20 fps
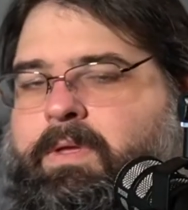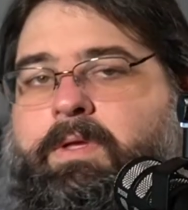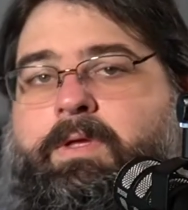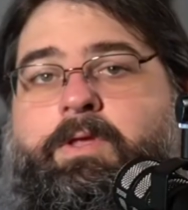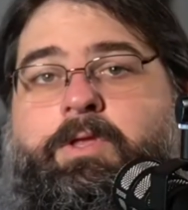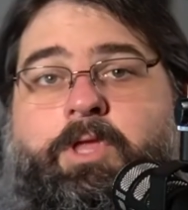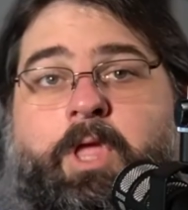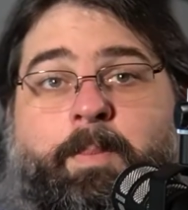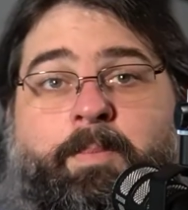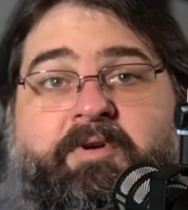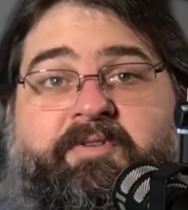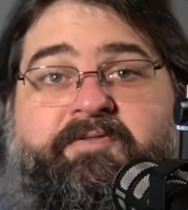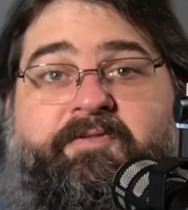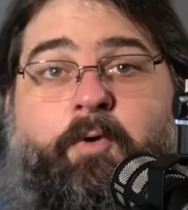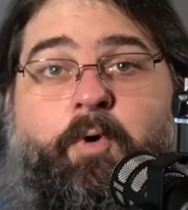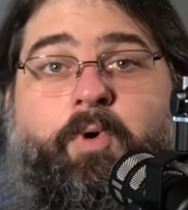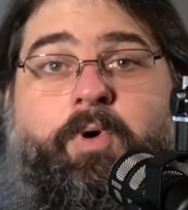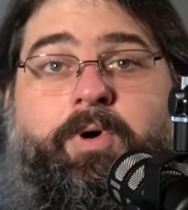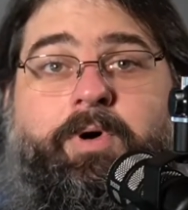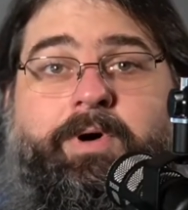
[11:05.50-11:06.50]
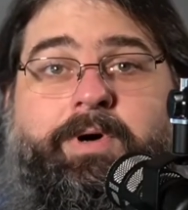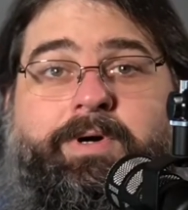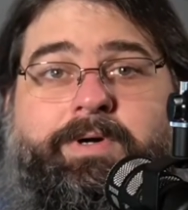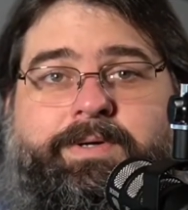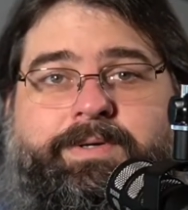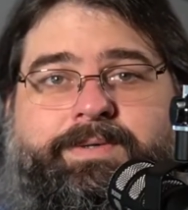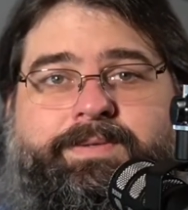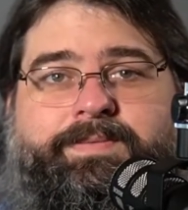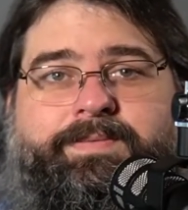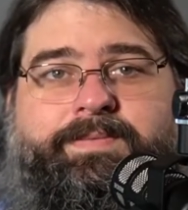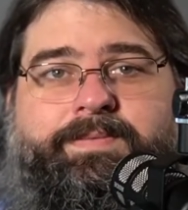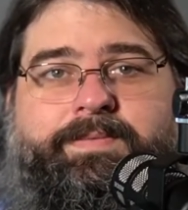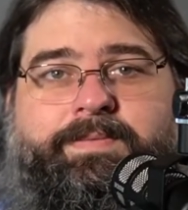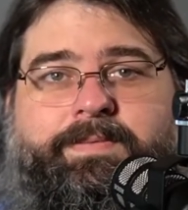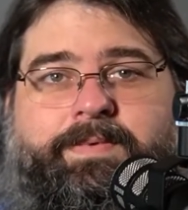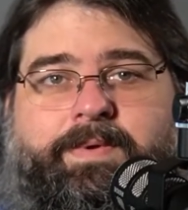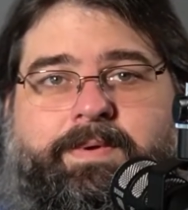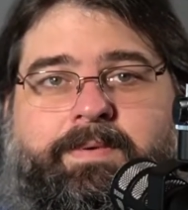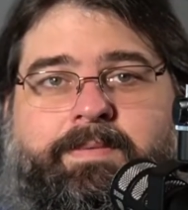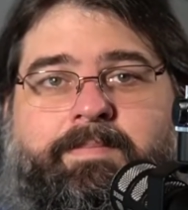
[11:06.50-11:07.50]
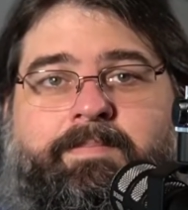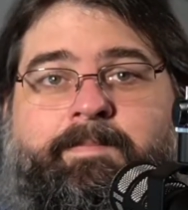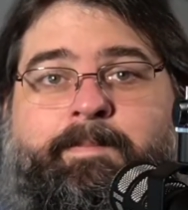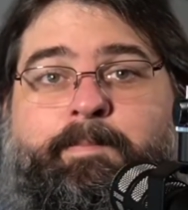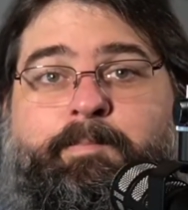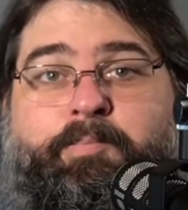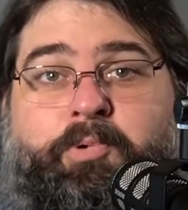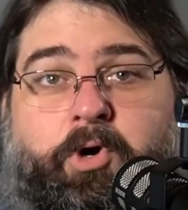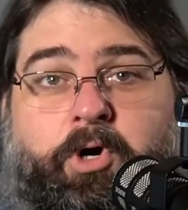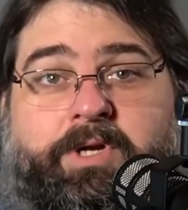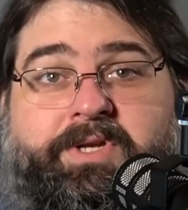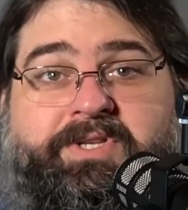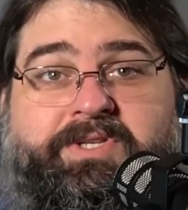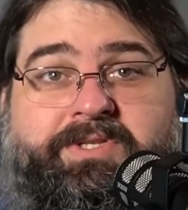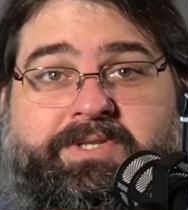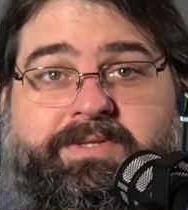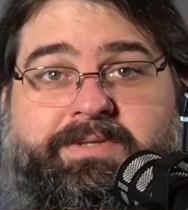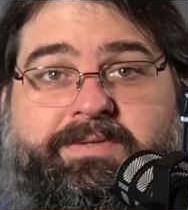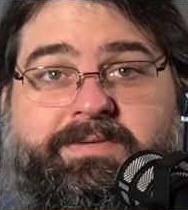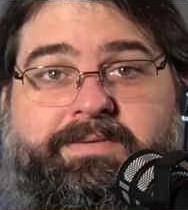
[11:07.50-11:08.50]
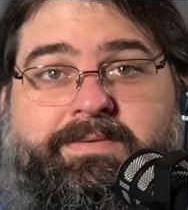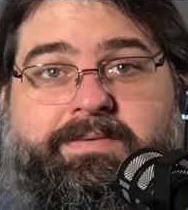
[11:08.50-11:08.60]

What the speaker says: Number 4, books.